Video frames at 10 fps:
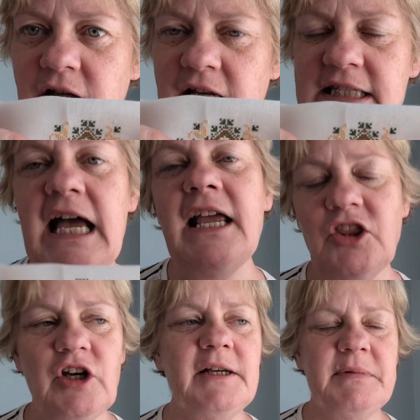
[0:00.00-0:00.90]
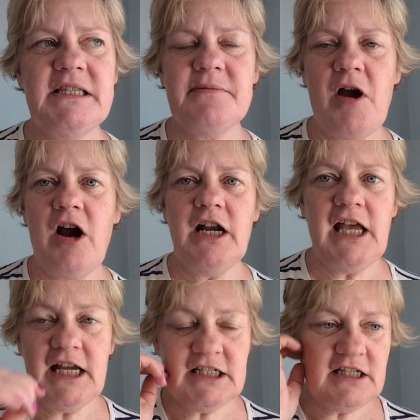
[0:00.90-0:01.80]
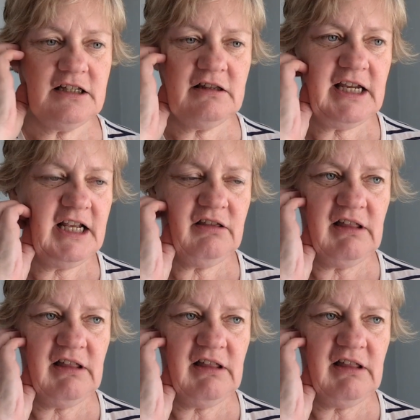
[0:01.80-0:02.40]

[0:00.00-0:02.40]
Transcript: because I thought I'd been smart and I'd like